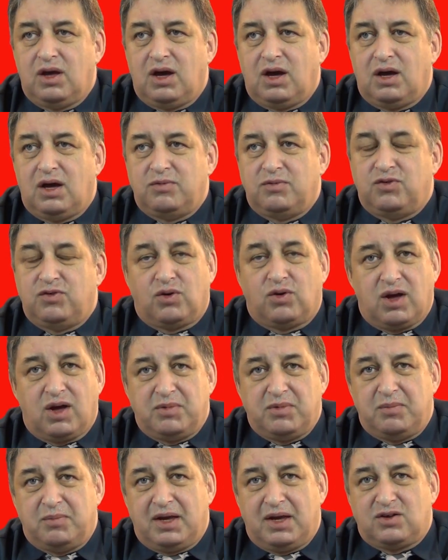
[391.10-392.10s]
um, if your
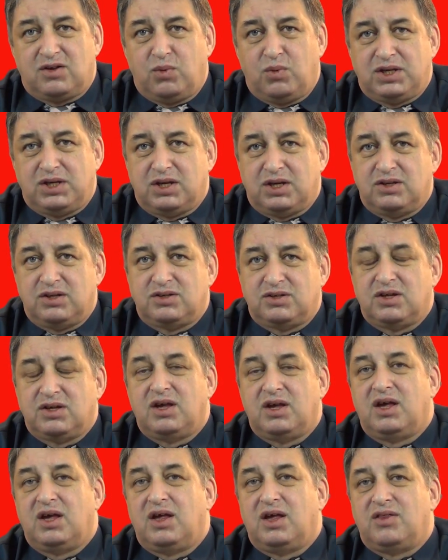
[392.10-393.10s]
company makes widgets,
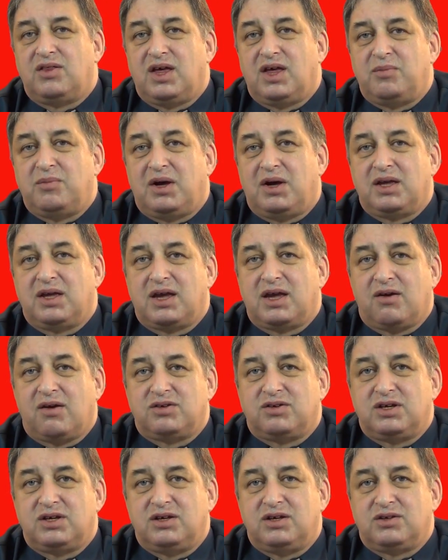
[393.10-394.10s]
they might
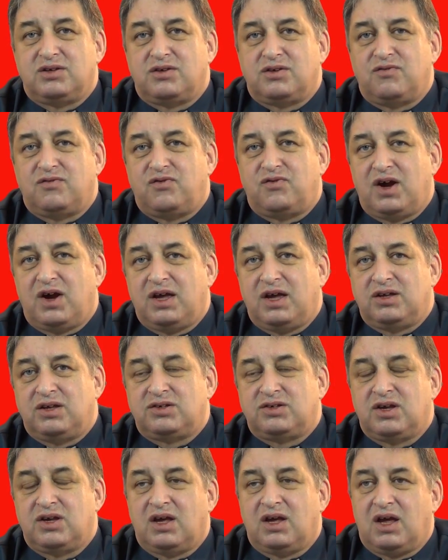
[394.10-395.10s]
guarantee that the
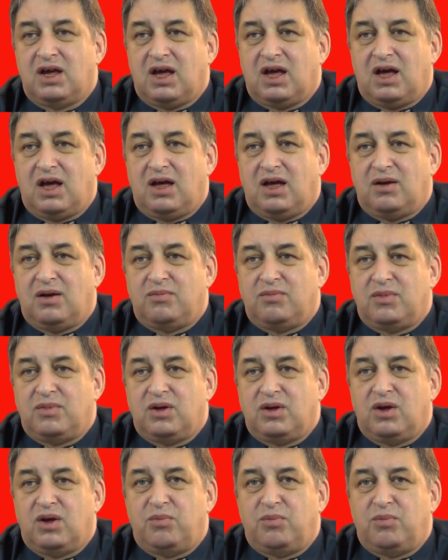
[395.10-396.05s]
phrase um,